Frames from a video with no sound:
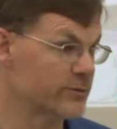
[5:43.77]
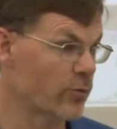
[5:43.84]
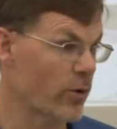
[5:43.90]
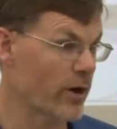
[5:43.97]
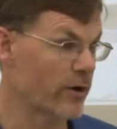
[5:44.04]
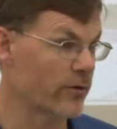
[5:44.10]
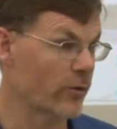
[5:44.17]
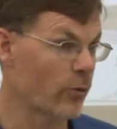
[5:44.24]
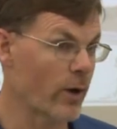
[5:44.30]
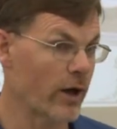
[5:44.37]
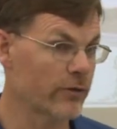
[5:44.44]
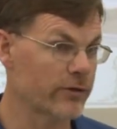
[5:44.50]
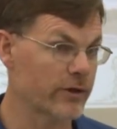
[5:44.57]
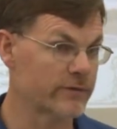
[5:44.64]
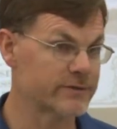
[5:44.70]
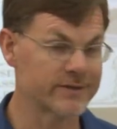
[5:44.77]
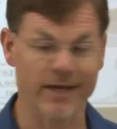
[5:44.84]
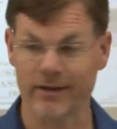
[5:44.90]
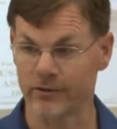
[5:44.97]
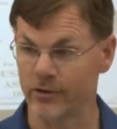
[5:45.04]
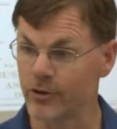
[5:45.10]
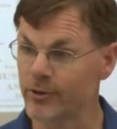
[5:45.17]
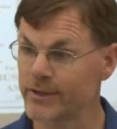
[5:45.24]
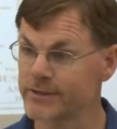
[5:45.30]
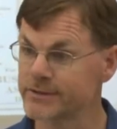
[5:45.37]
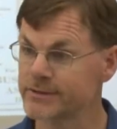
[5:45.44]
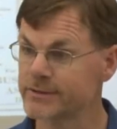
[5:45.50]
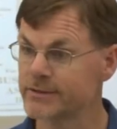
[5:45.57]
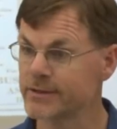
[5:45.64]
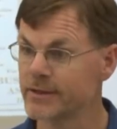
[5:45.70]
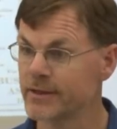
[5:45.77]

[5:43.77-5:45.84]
where the wealthy of Saint Louis